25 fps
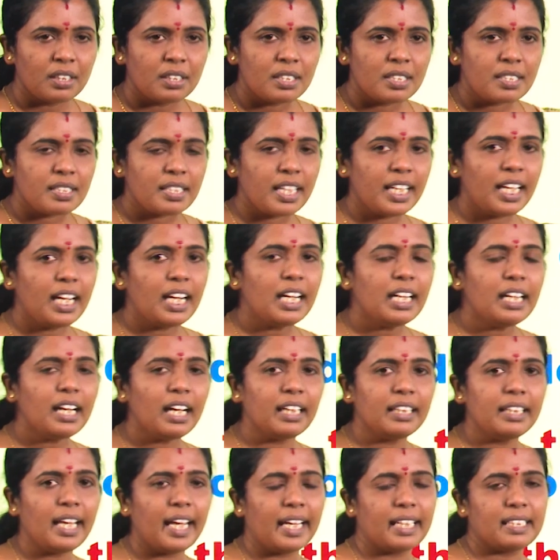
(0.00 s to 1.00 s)
See
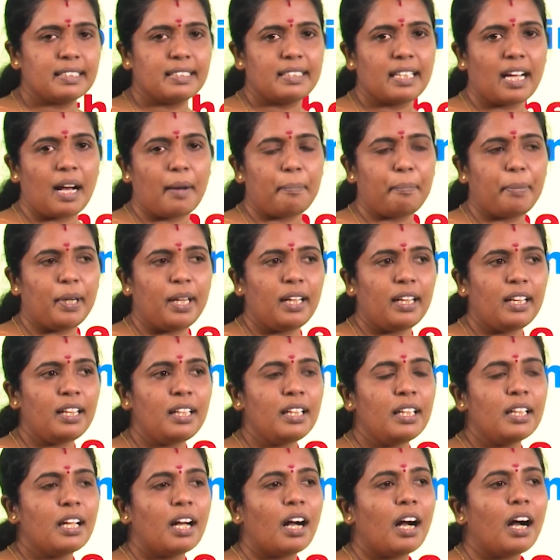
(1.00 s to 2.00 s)
another
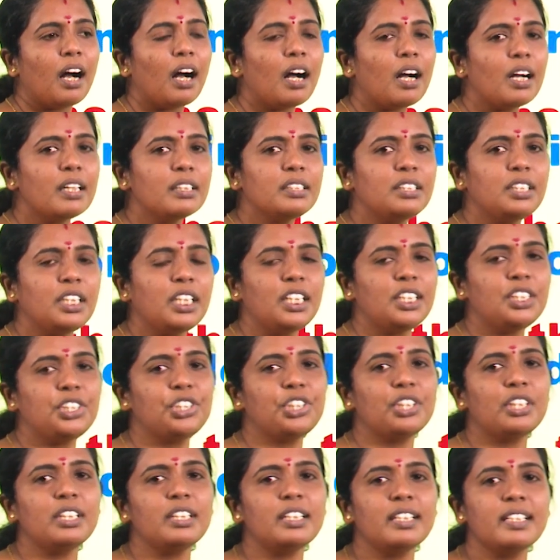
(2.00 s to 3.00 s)
example. Our
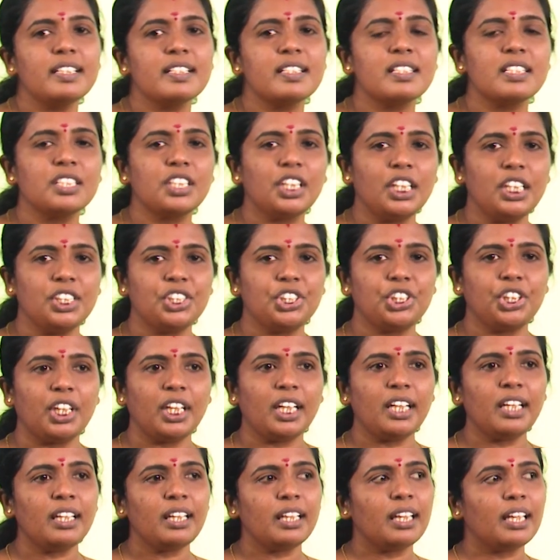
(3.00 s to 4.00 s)
teacher is
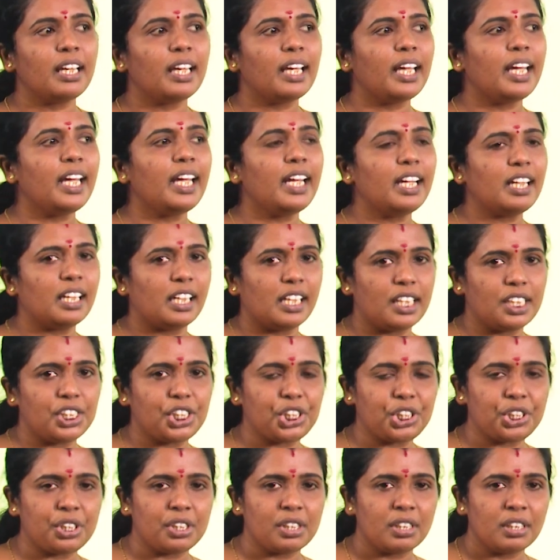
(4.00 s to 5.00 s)
teaching
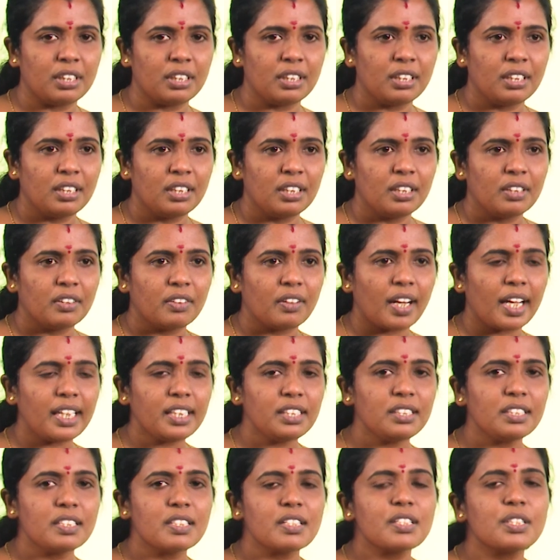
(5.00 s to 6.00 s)
English.
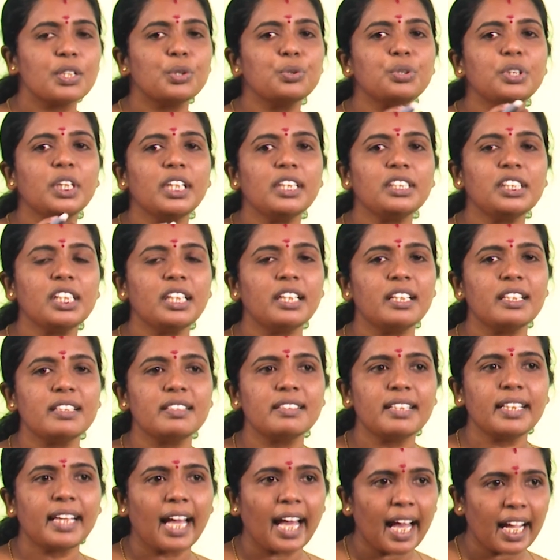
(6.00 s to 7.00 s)
Right? So, teaching is
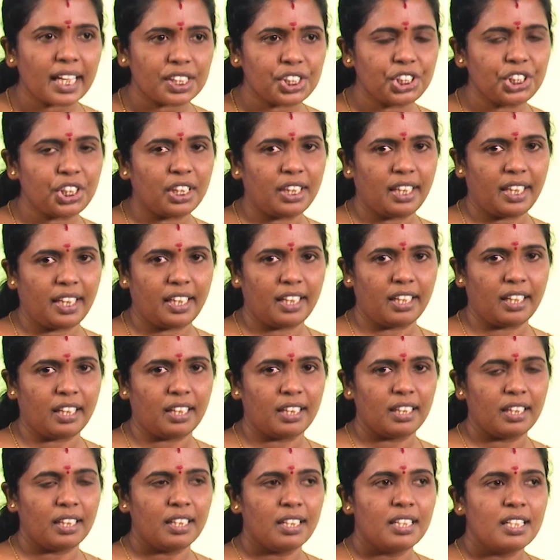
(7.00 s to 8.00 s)
the action here.
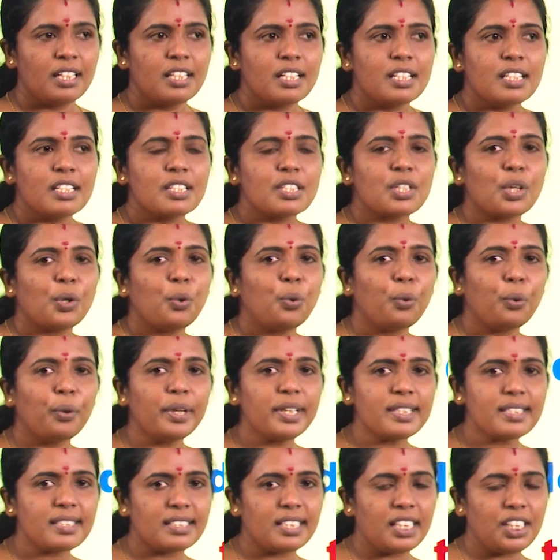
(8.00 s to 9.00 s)
So, who
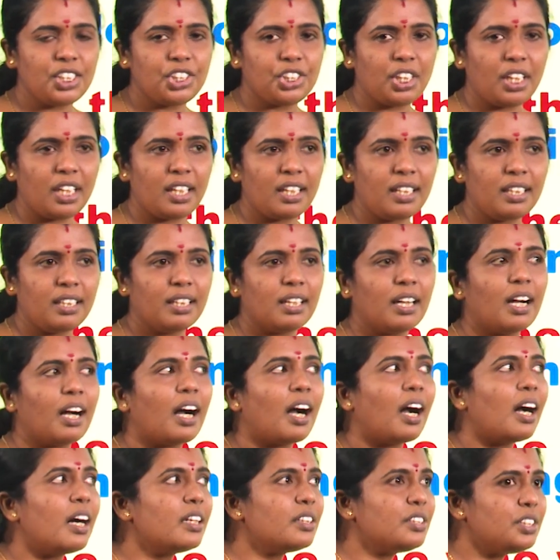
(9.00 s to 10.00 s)
is teaching?
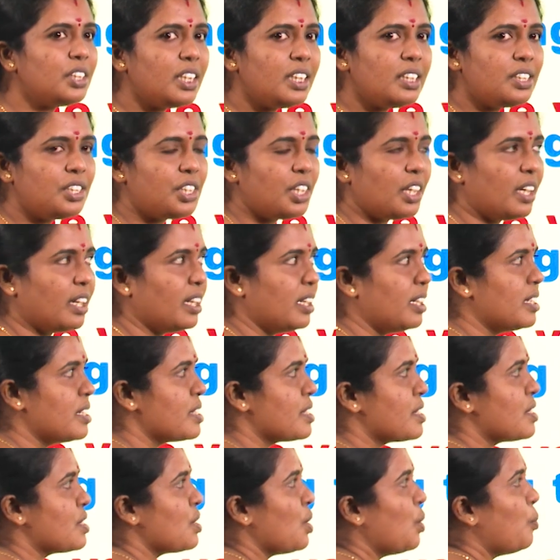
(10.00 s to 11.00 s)
Our teacher.
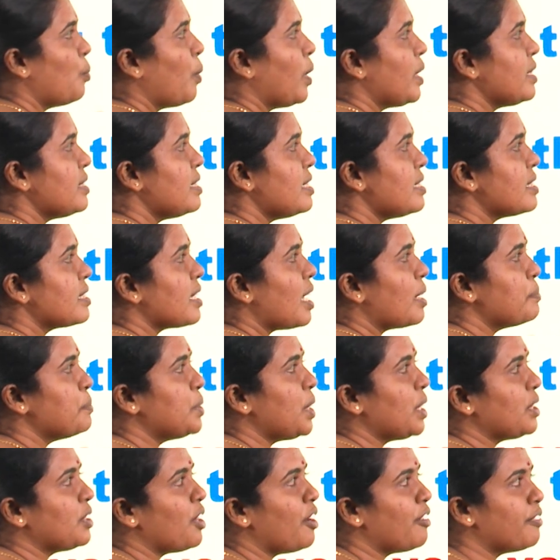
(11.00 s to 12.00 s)
So, what is the
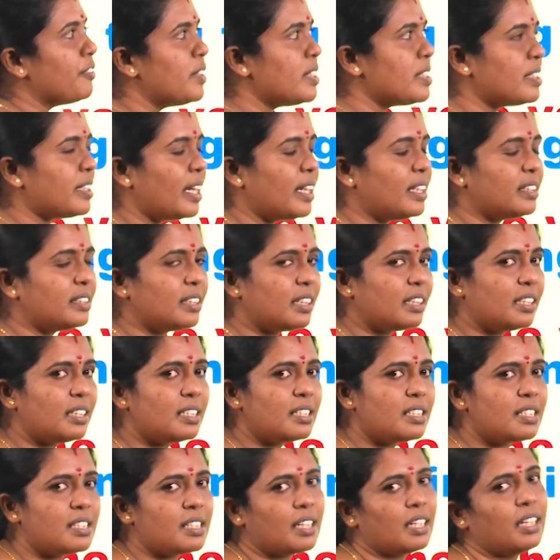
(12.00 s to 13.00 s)
subject of the
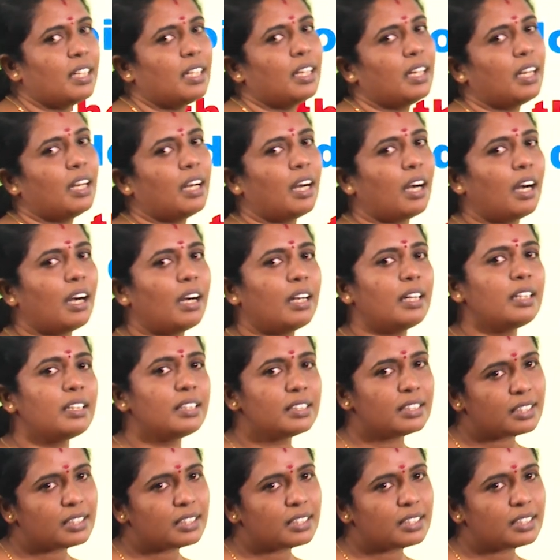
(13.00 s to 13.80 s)
sentence? Our